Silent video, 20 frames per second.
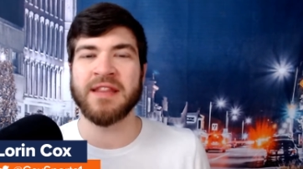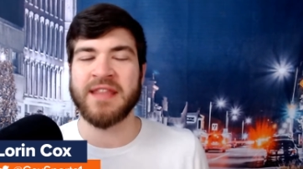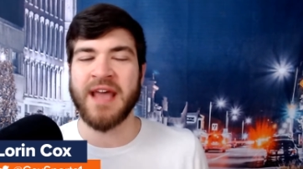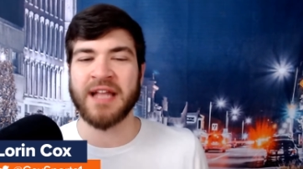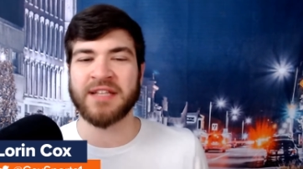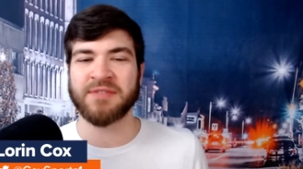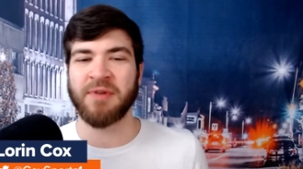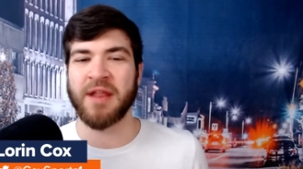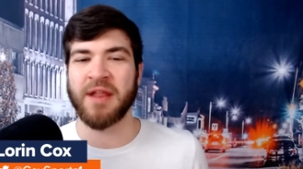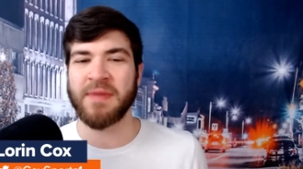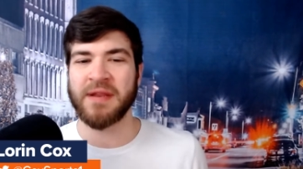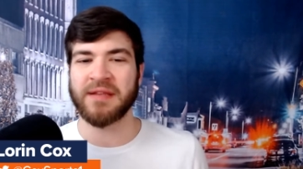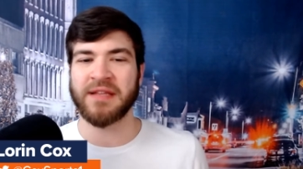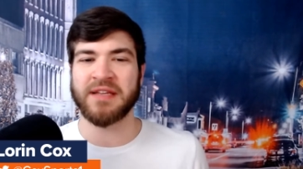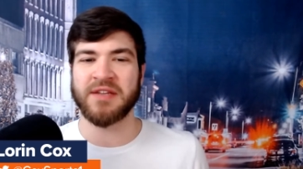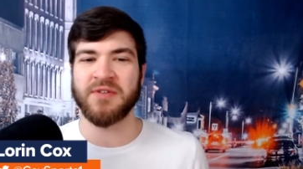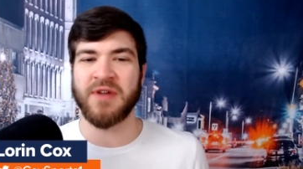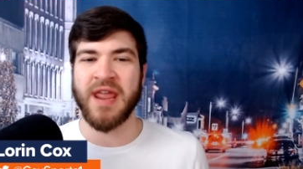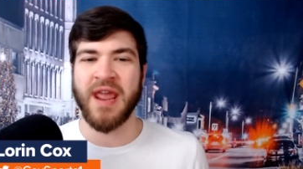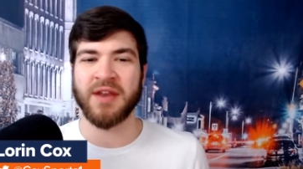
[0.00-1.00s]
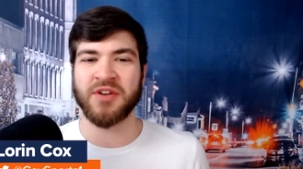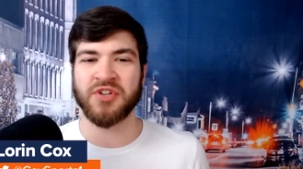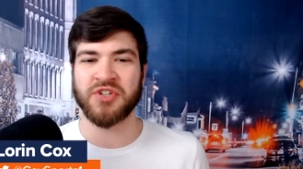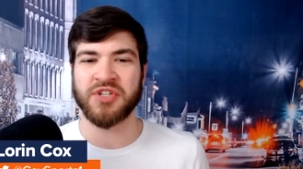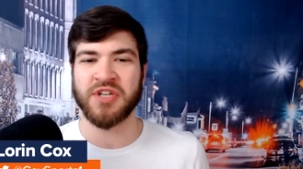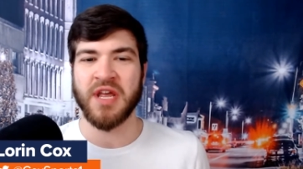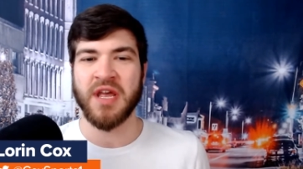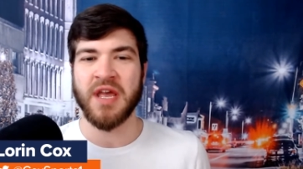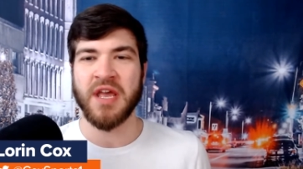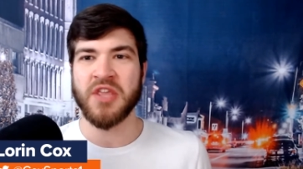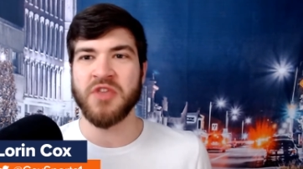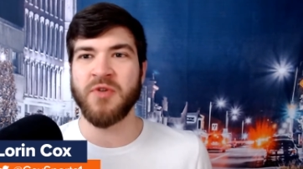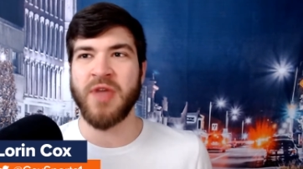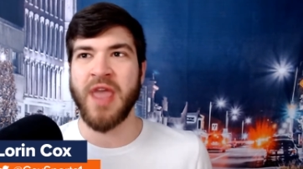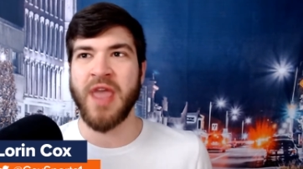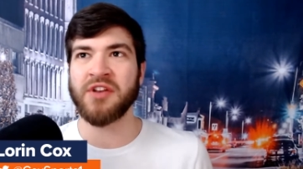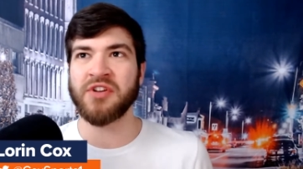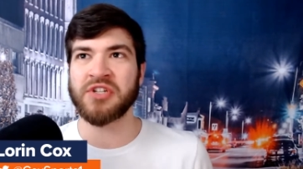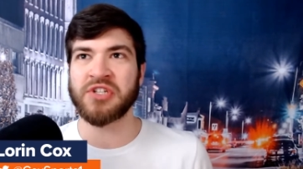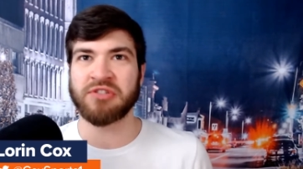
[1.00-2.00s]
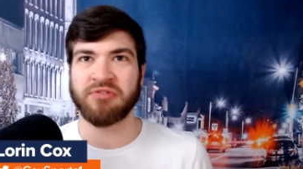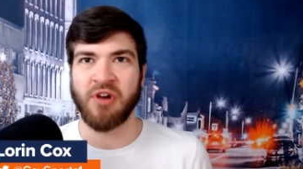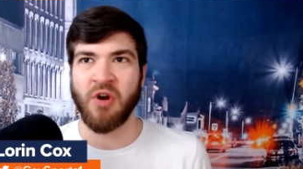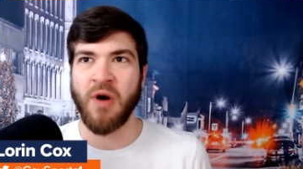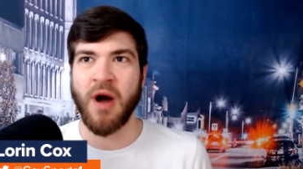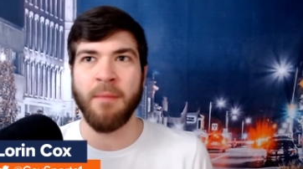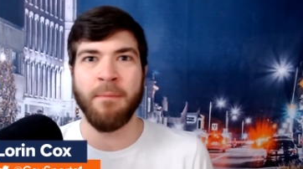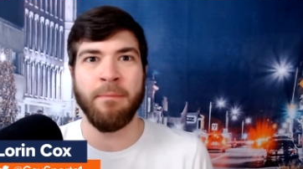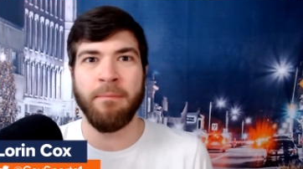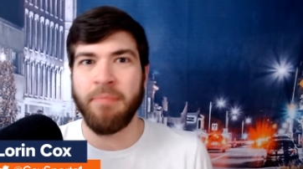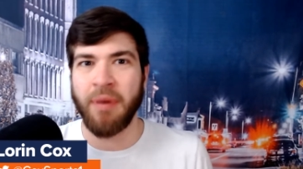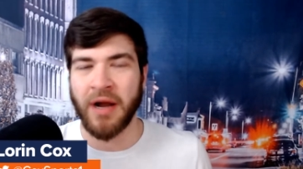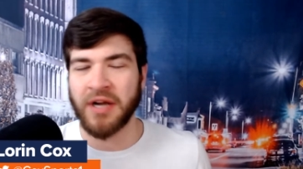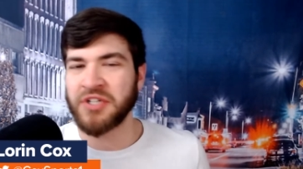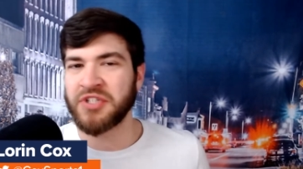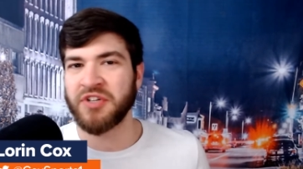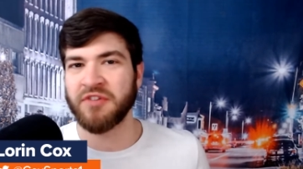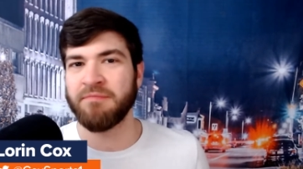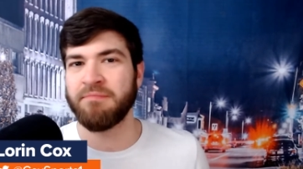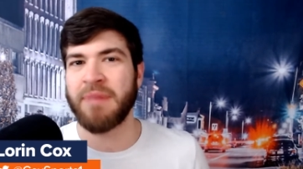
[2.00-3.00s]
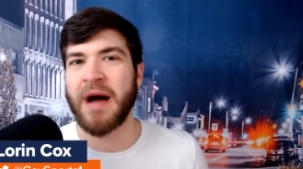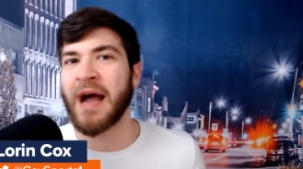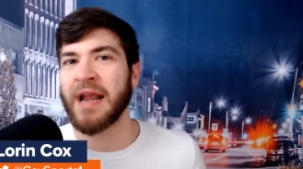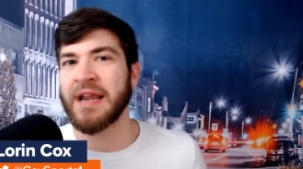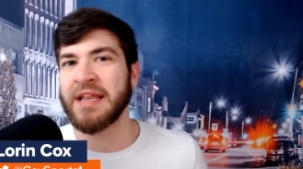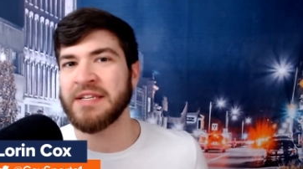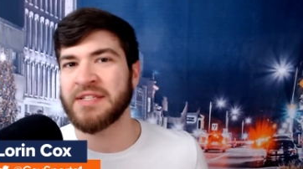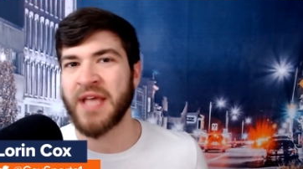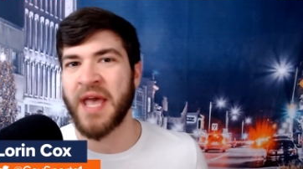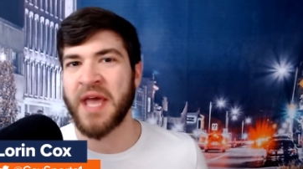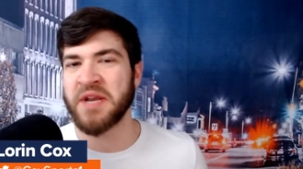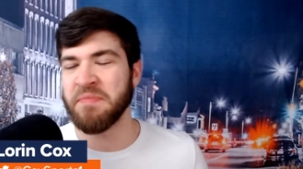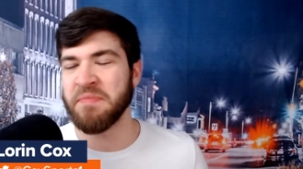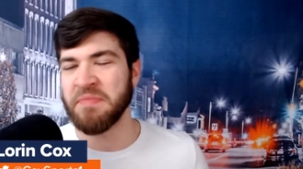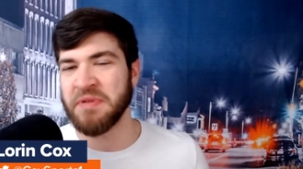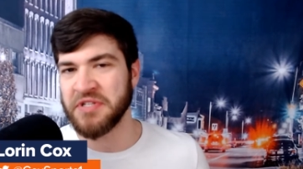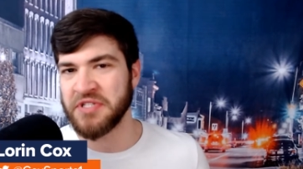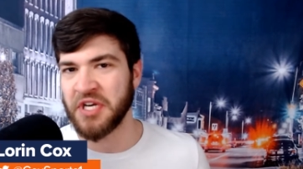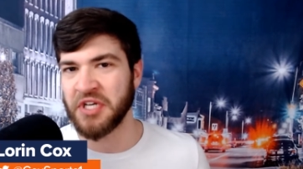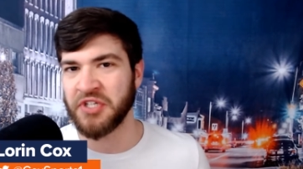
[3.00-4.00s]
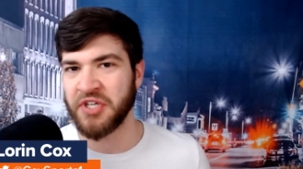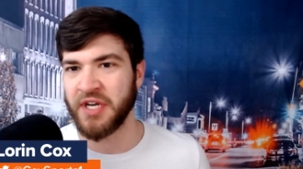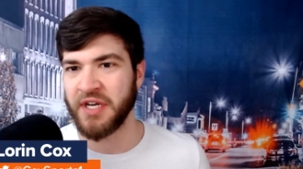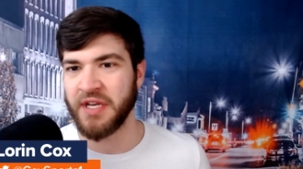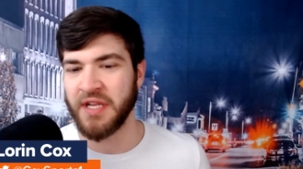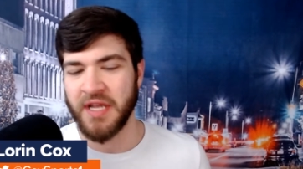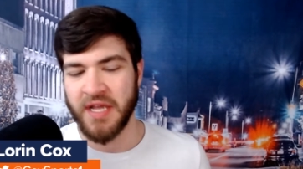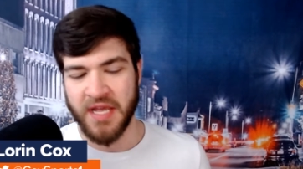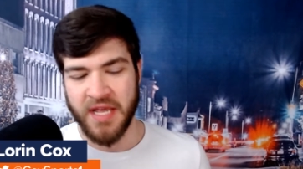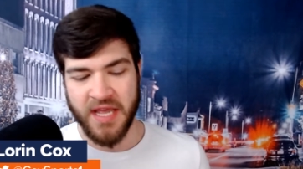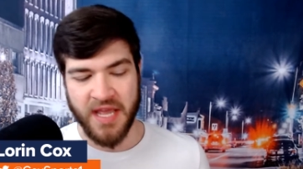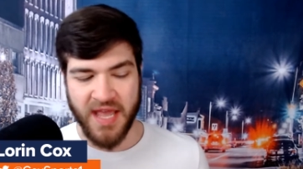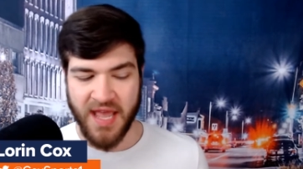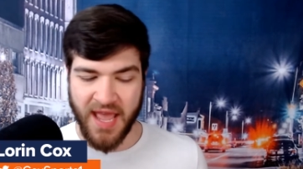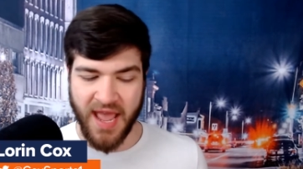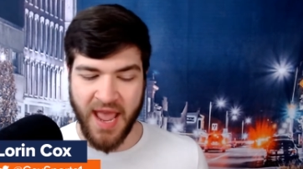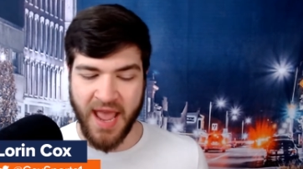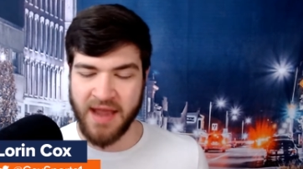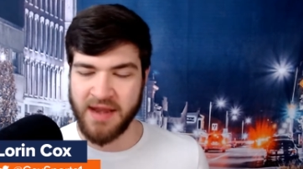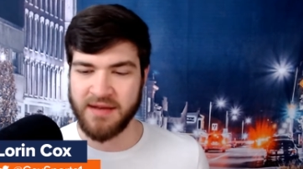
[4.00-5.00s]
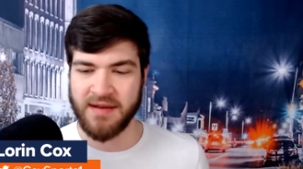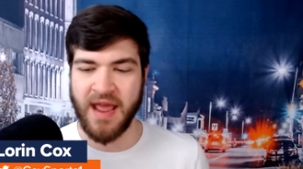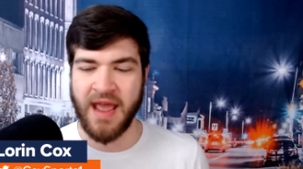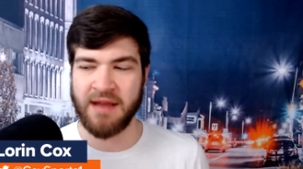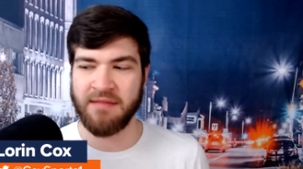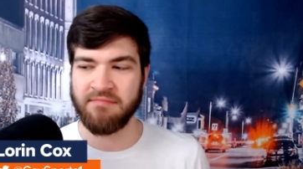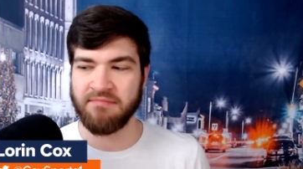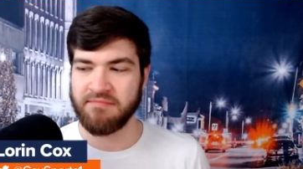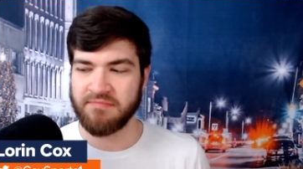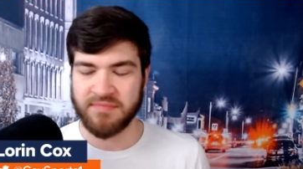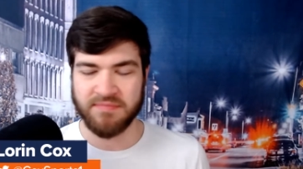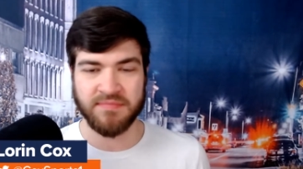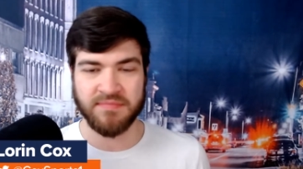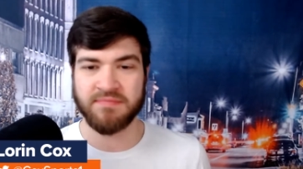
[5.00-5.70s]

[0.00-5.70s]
That's what I mean. Like you can't just you can't just throw a bunch of bodies at a position and and